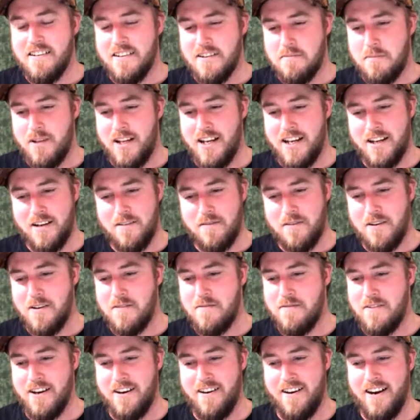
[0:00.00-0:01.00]
Blake, I've got to
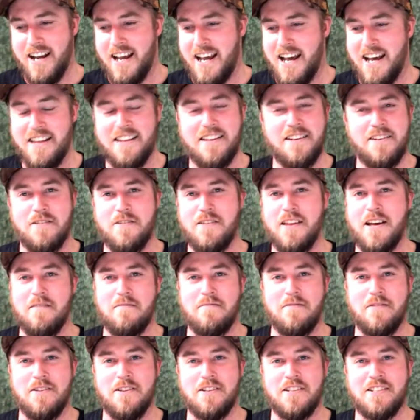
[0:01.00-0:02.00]
figure out how to do
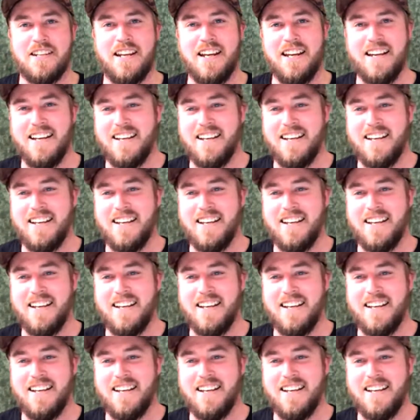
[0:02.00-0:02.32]
that first.